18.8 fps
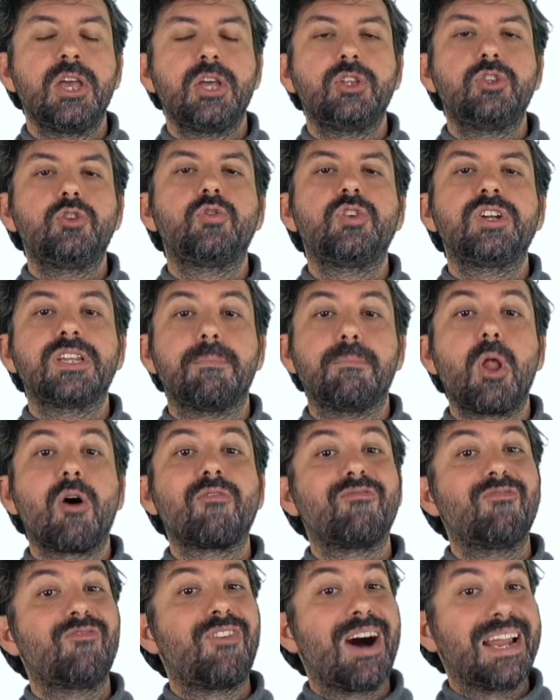During the block
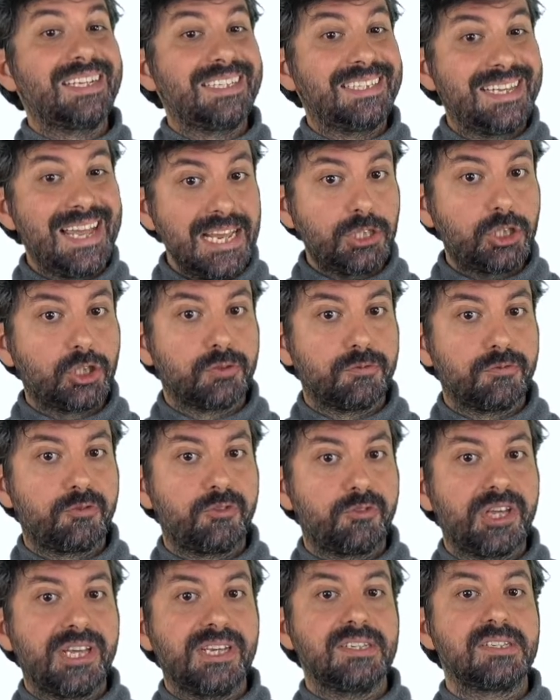validation
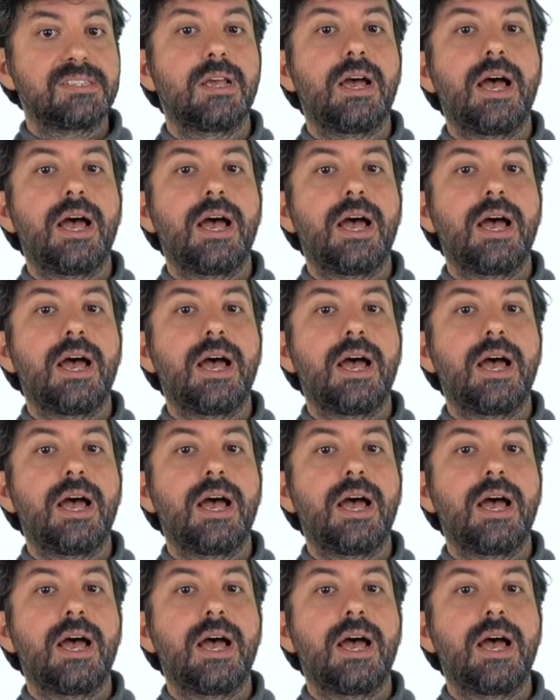phase,